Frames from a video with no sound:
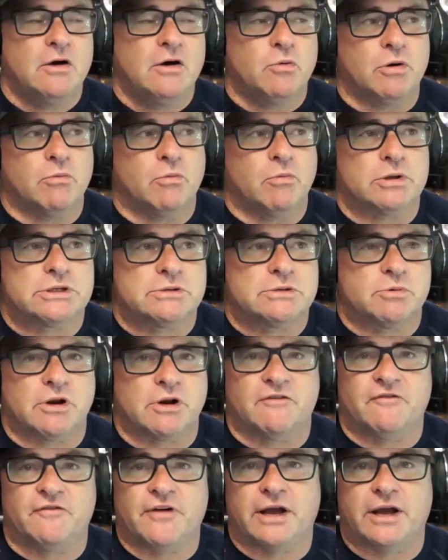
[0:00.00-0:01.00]
What
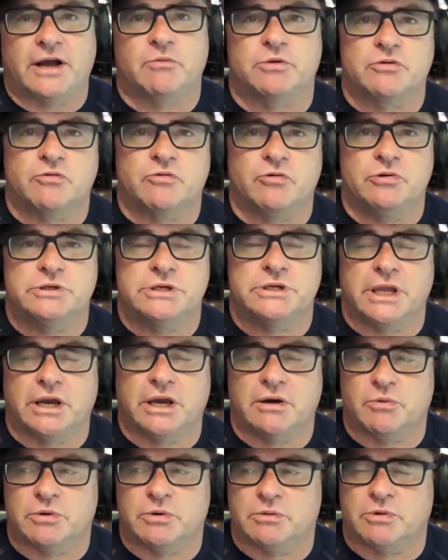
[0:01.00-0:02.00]
I've found with cruising
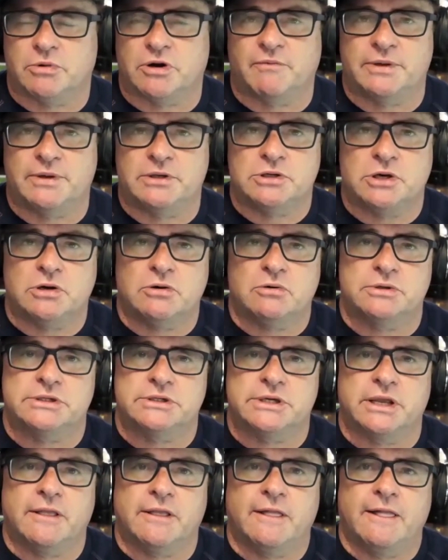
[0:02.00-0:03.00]
now, what I've been told is
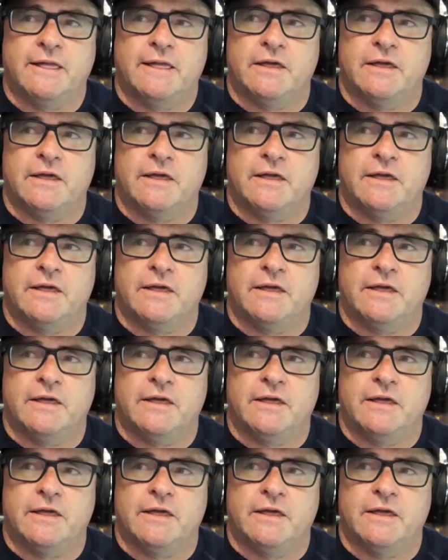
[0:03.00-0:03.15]
that